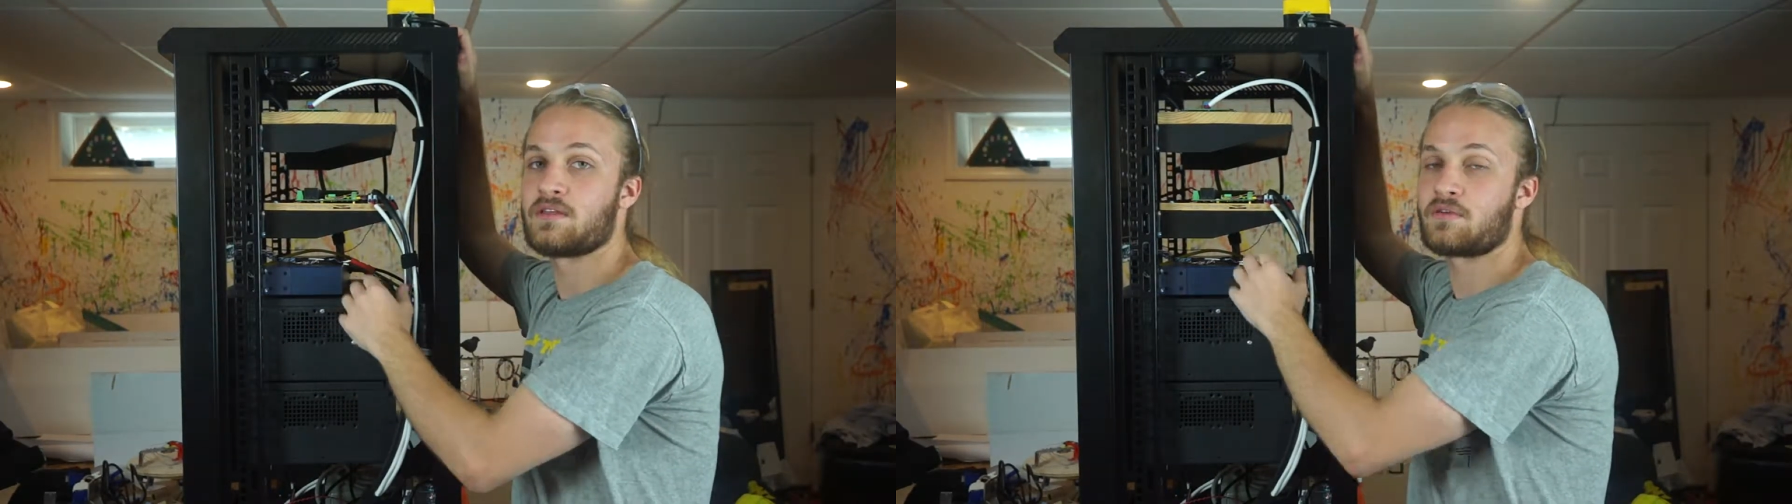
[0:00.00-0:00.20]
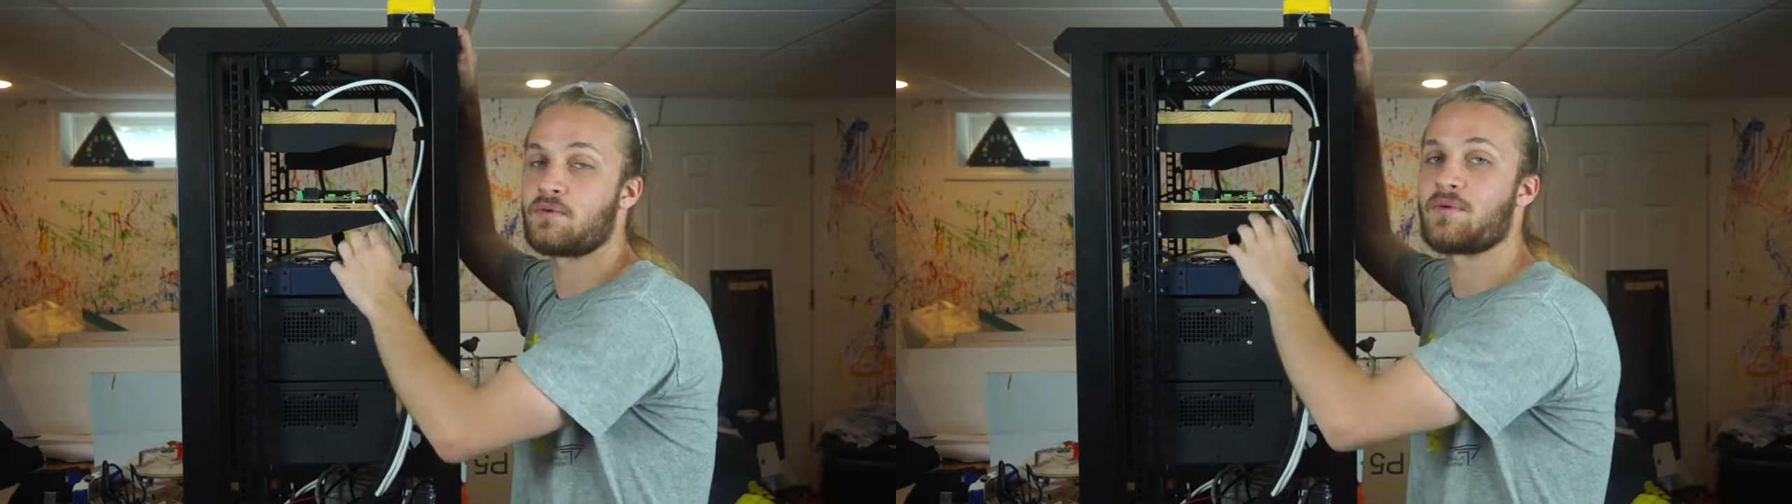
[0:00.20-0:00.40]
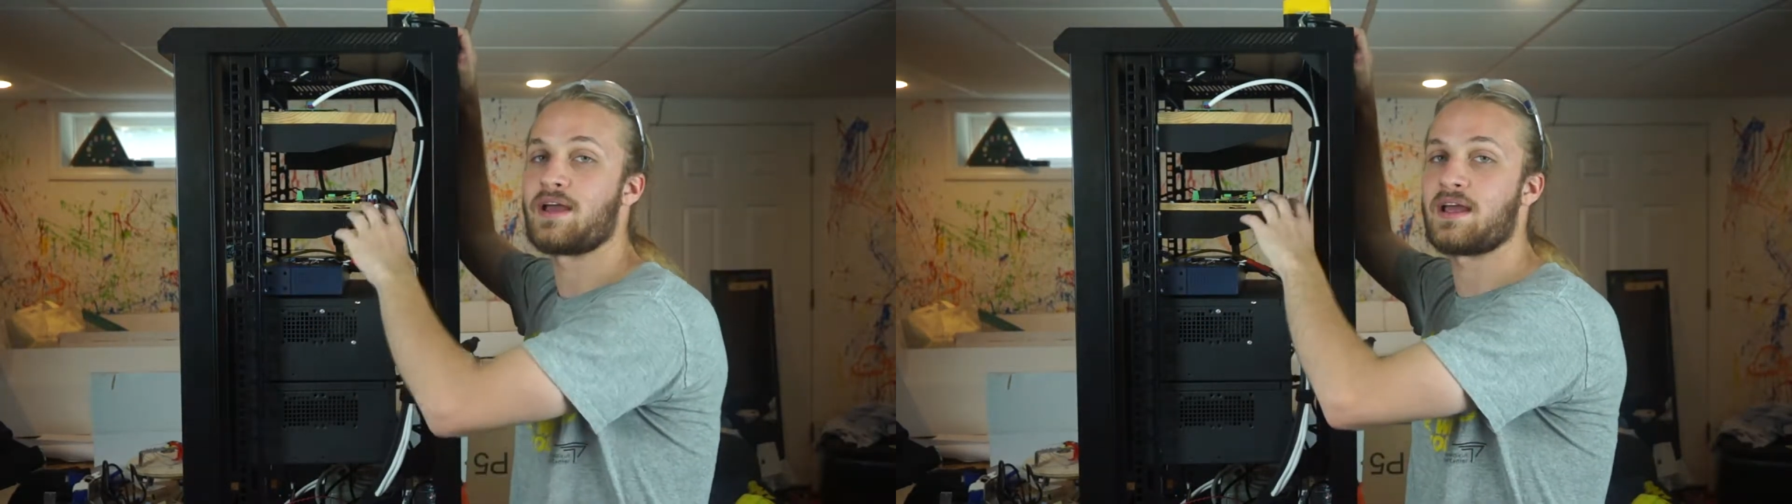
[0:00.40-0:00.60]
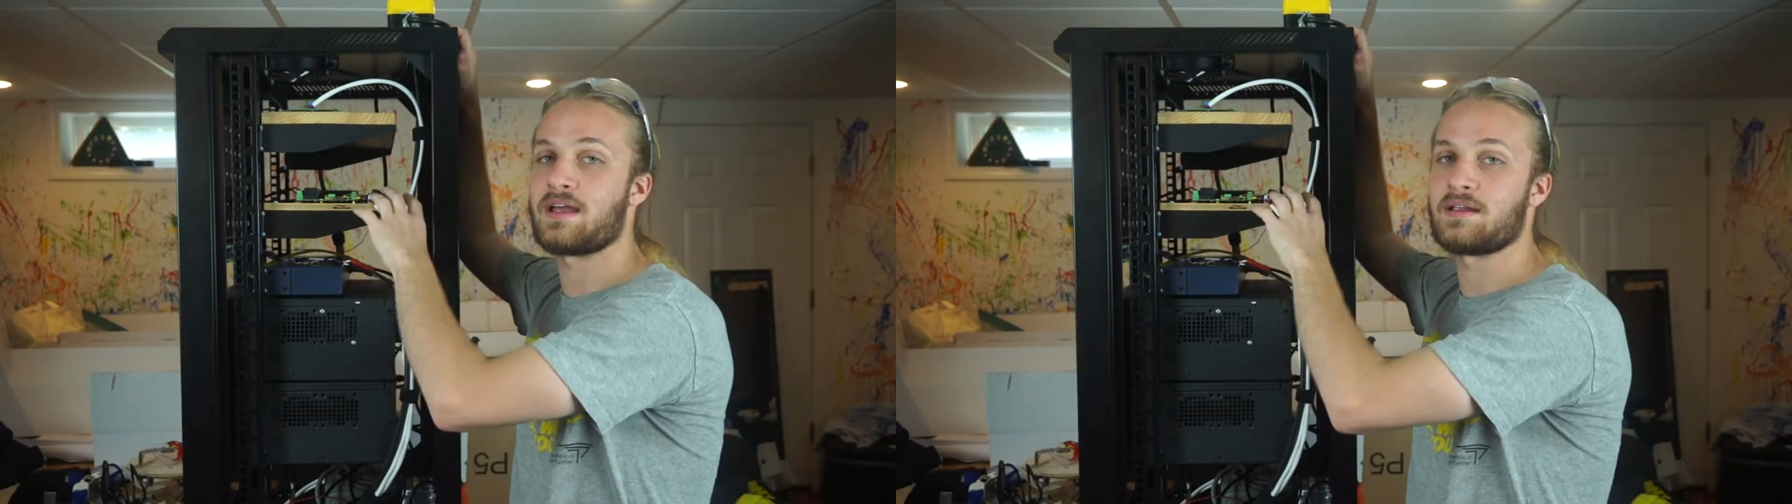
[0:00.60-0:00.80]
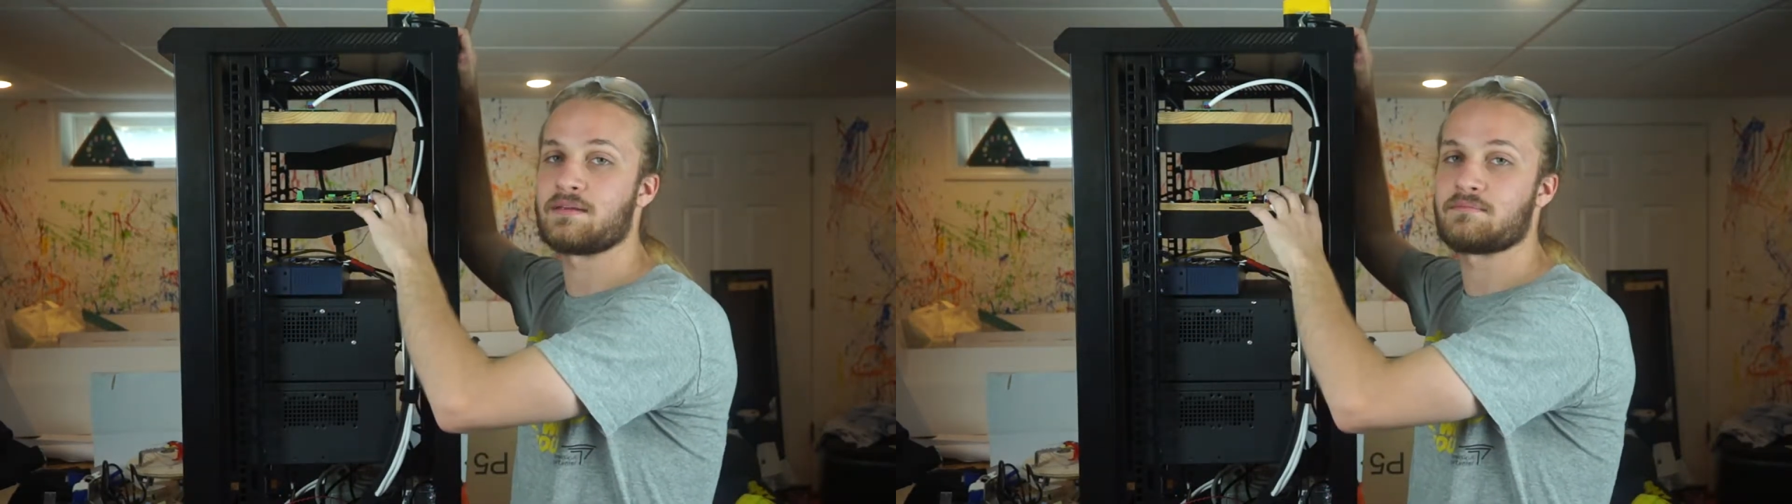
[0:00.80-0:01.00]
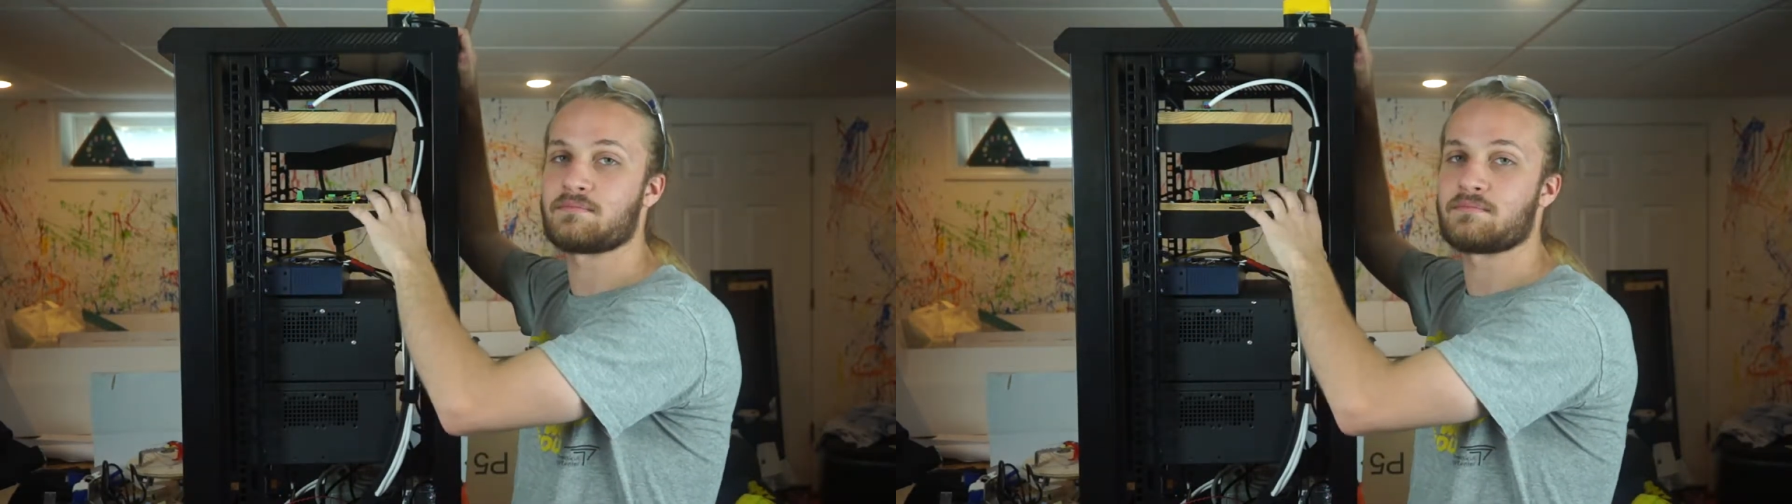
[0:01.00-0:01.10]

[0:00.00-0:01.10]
through a